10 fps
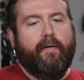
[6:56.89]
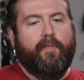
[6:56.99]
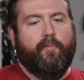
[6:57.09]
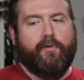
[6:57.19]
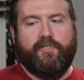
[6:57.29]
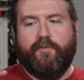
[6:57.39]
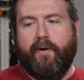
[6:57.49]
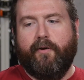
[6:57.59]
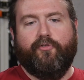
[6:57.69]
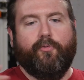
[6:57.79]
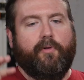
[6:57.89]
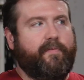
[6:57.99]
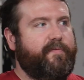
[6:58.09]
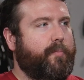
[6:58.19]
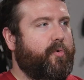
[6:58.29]
the more spiritual,
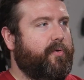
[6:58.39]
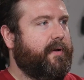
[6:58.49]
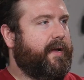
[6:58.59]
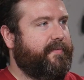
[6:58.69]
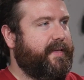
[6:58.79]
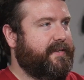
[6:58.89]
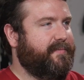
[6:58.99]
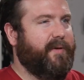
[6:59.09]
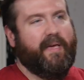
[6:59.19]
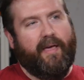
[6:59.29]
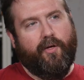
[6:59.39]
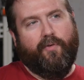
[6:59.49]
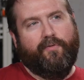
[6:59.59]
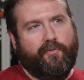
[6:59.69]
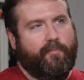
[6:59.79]
ephemeral kind of things that maybe
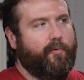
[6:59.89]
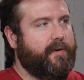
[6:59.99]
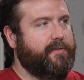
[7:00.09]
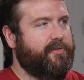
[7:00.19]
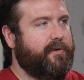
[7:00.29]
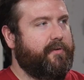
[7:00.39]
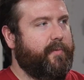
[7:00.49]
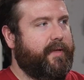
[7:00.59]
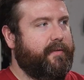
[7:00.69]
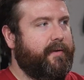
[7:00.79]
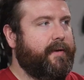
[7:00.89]
elves are more concerned with.